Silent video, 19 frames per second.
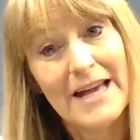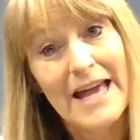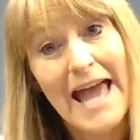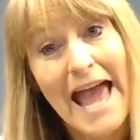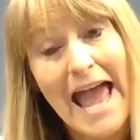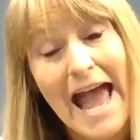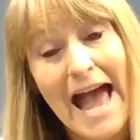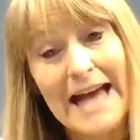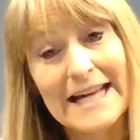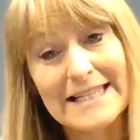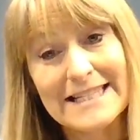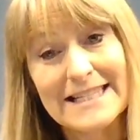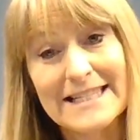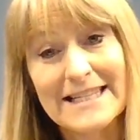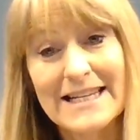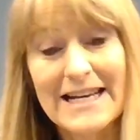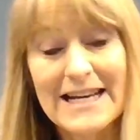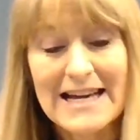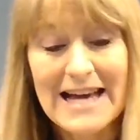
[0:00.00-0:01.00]

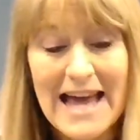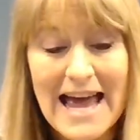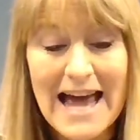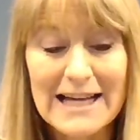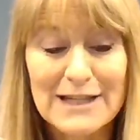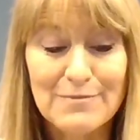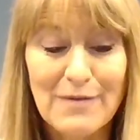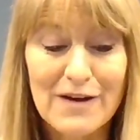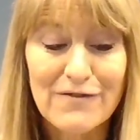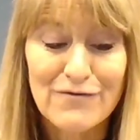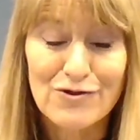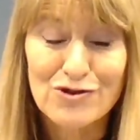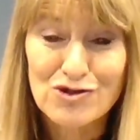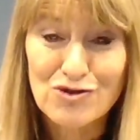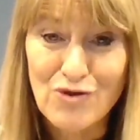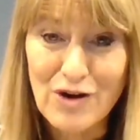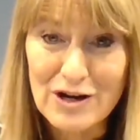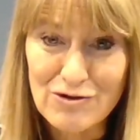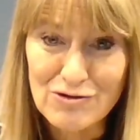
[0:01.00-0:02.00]
at, as my
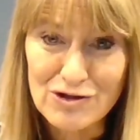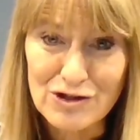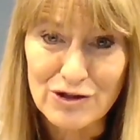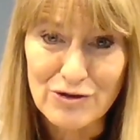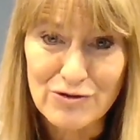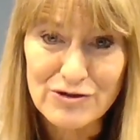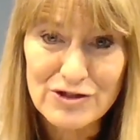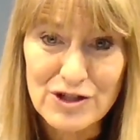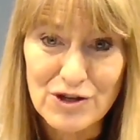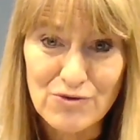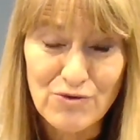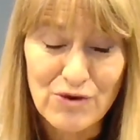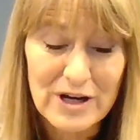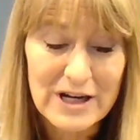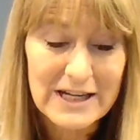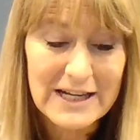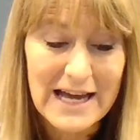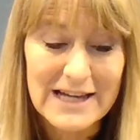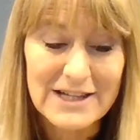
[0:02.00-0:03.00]
first graders learn to
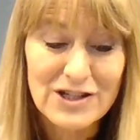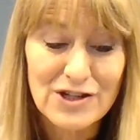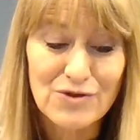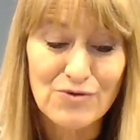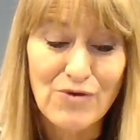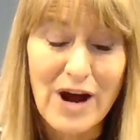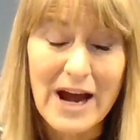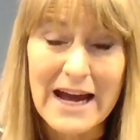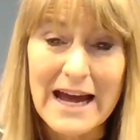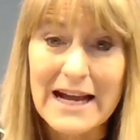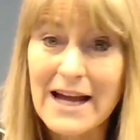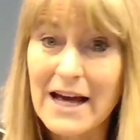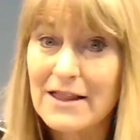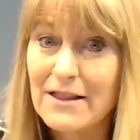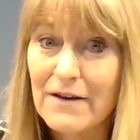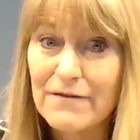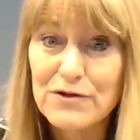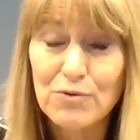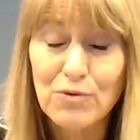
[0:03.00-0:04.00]
read and to write. And I
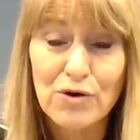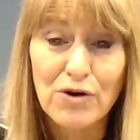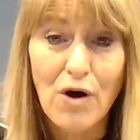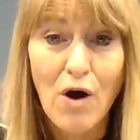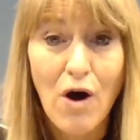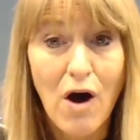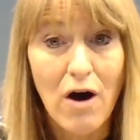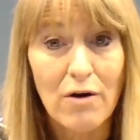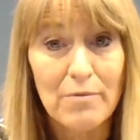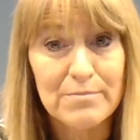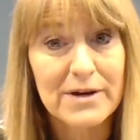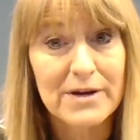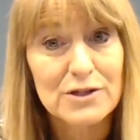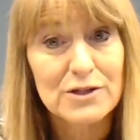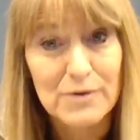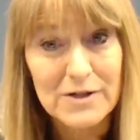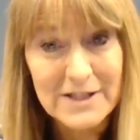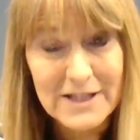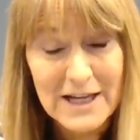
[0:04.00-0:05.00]
love the word all,
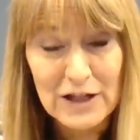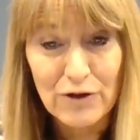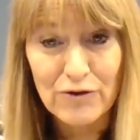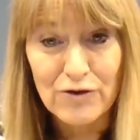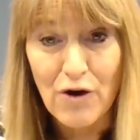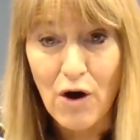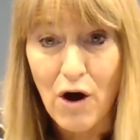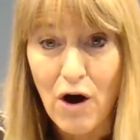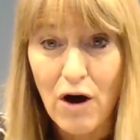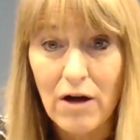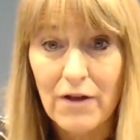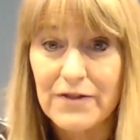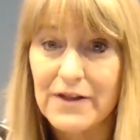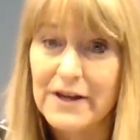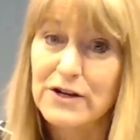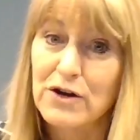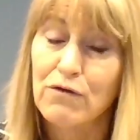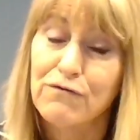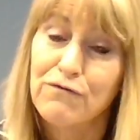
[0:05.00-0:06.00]
because once they learn all,
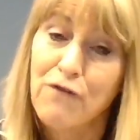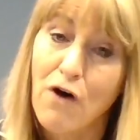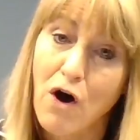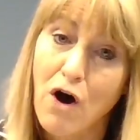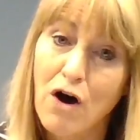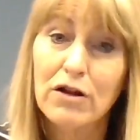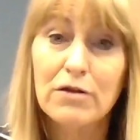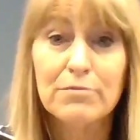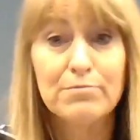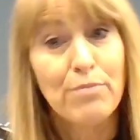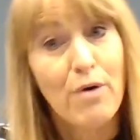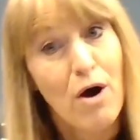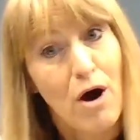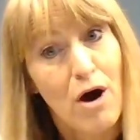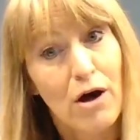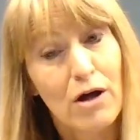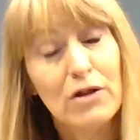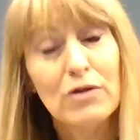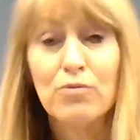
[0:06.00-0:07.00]
they know fall,
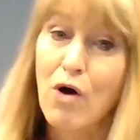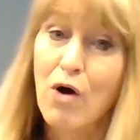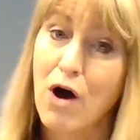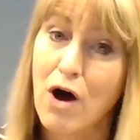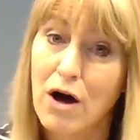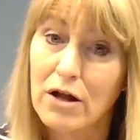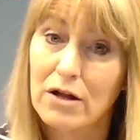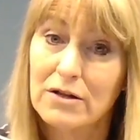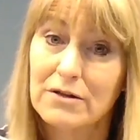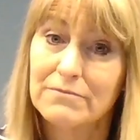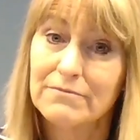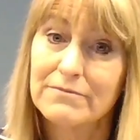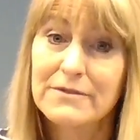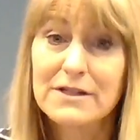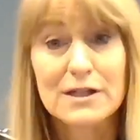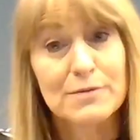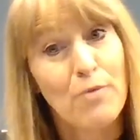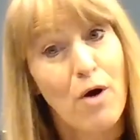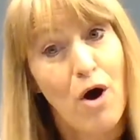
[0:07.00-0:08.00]
ball, wall,
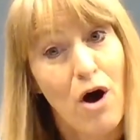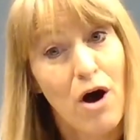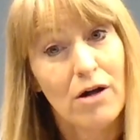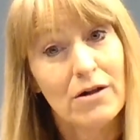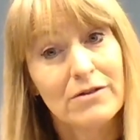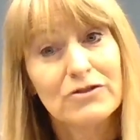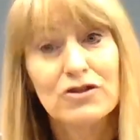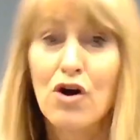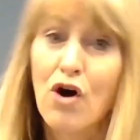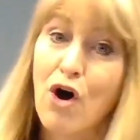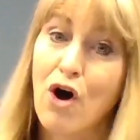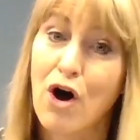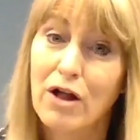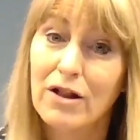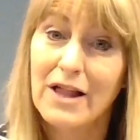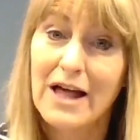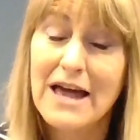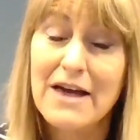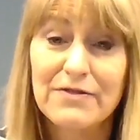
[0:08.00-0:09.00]
small,
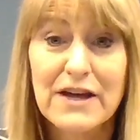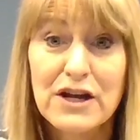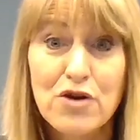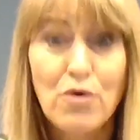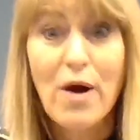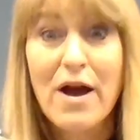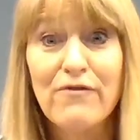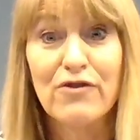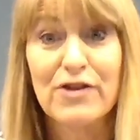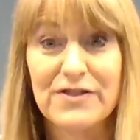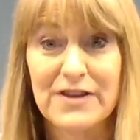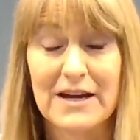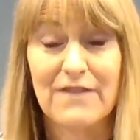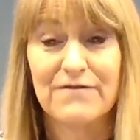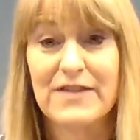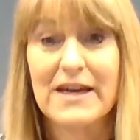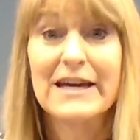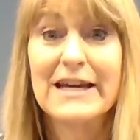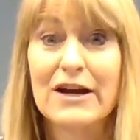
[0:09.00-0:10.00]
tall. They know everything
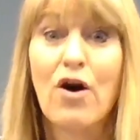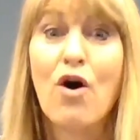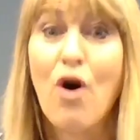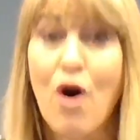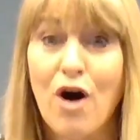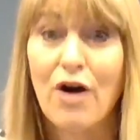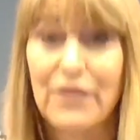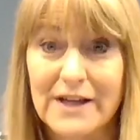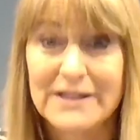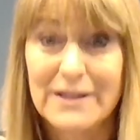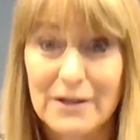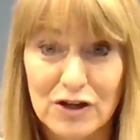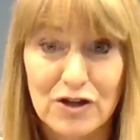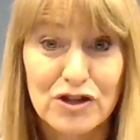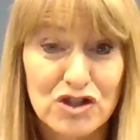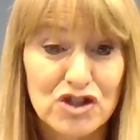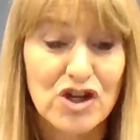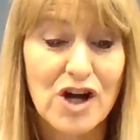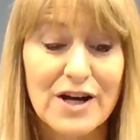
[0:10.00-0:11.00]
if they get all. That's a
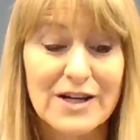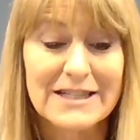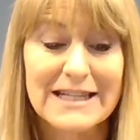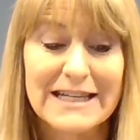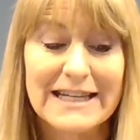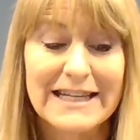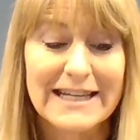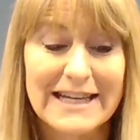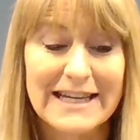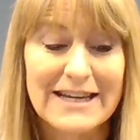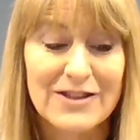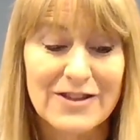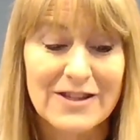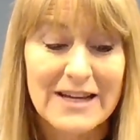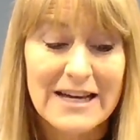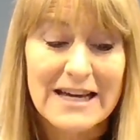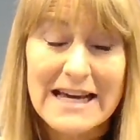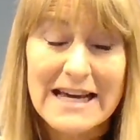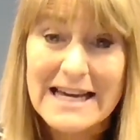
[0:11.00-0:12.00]
good chunk to get
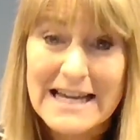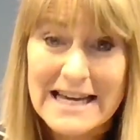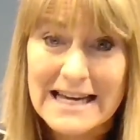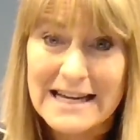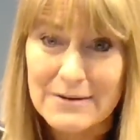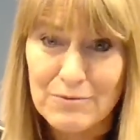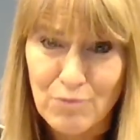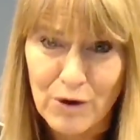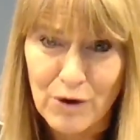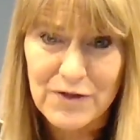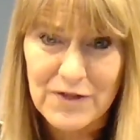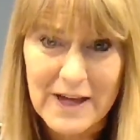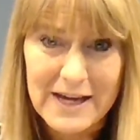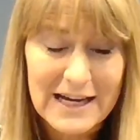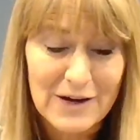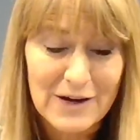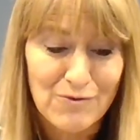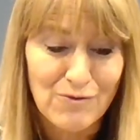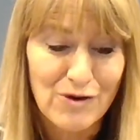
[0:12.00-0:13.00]
in what they
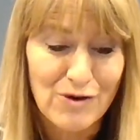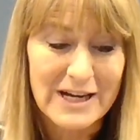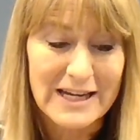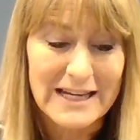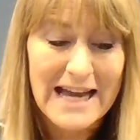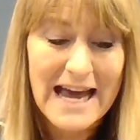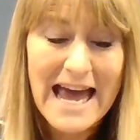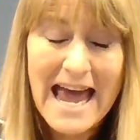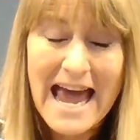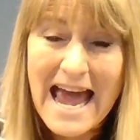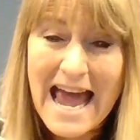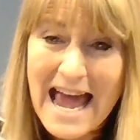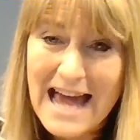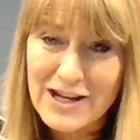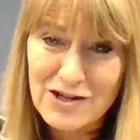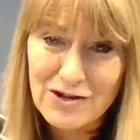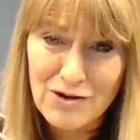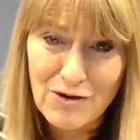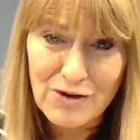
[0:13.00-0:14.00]
can read.
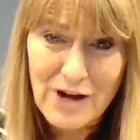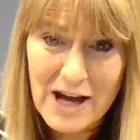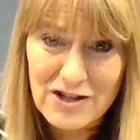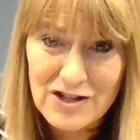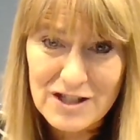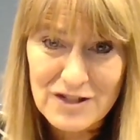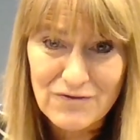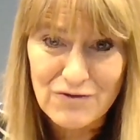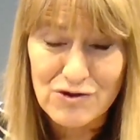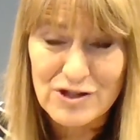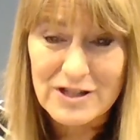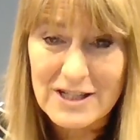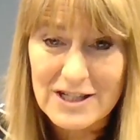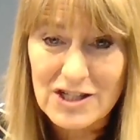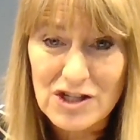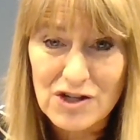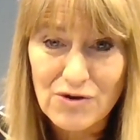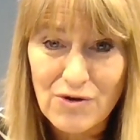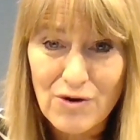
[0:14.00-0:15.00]
And you know, not just for
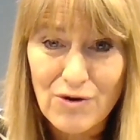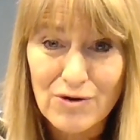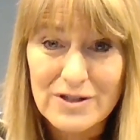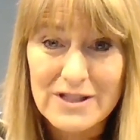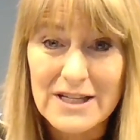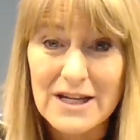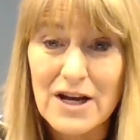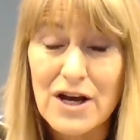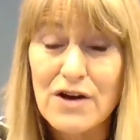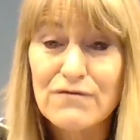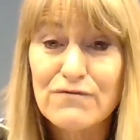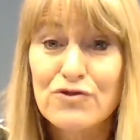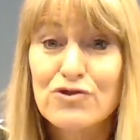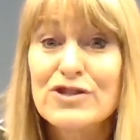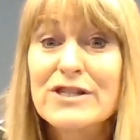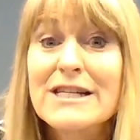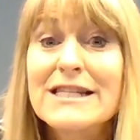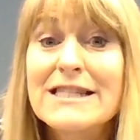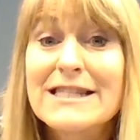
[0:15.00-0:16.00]
6-year-olds, for
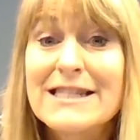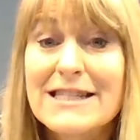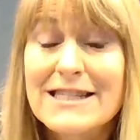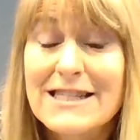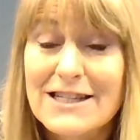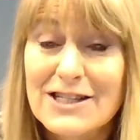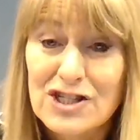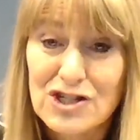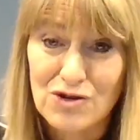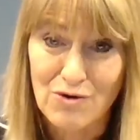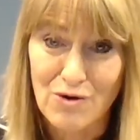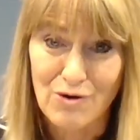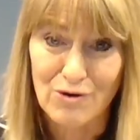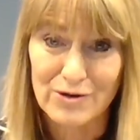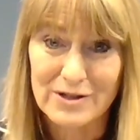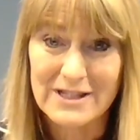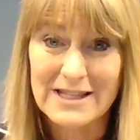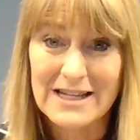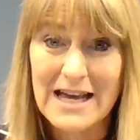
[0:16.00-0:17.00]

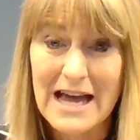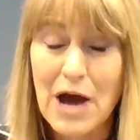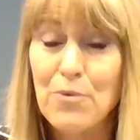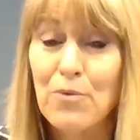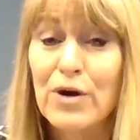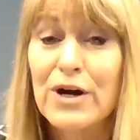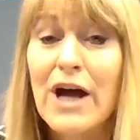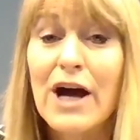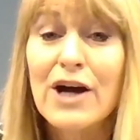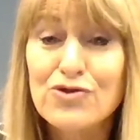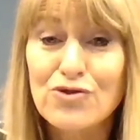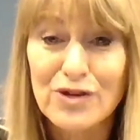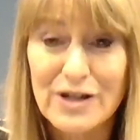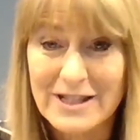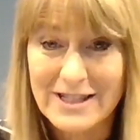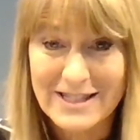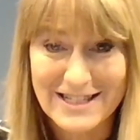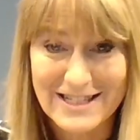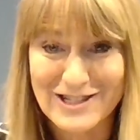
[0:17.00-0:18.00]
66-year-olds and
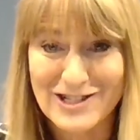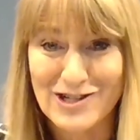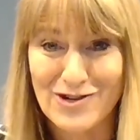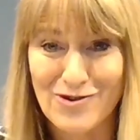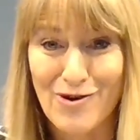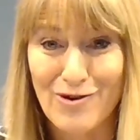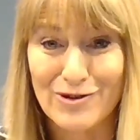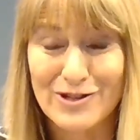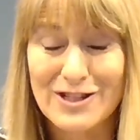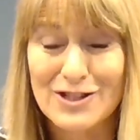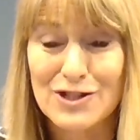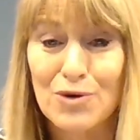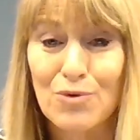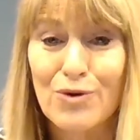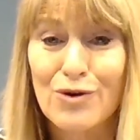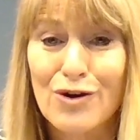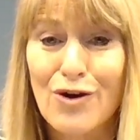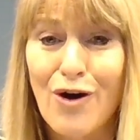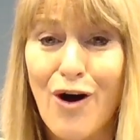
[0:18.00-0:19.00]
106-year-olds, the
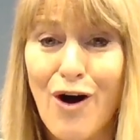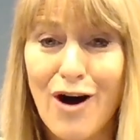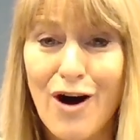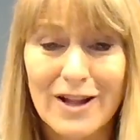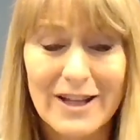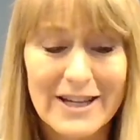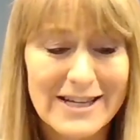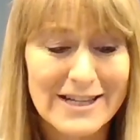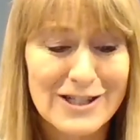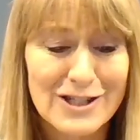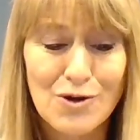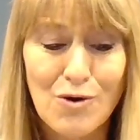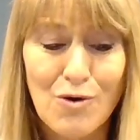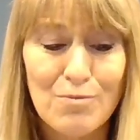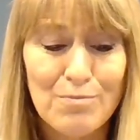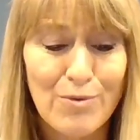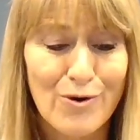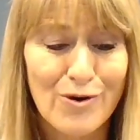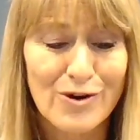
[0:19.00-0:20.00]
word all is so
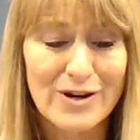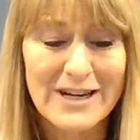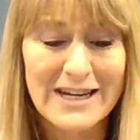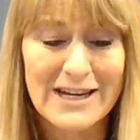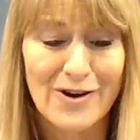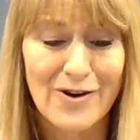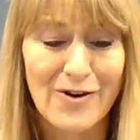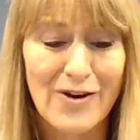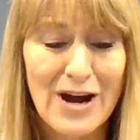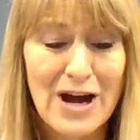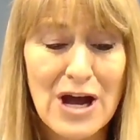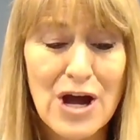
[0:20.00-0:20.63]
important here.